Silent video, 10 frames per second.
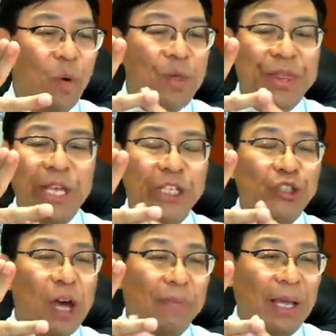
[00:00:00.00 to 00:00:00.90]
this
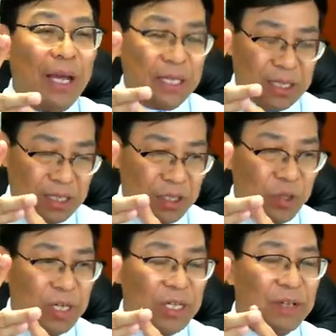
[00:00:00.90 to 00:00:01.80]
job title, you
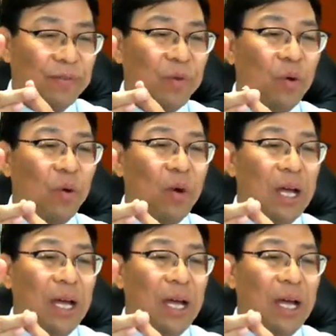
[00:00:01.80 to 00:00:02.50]
need for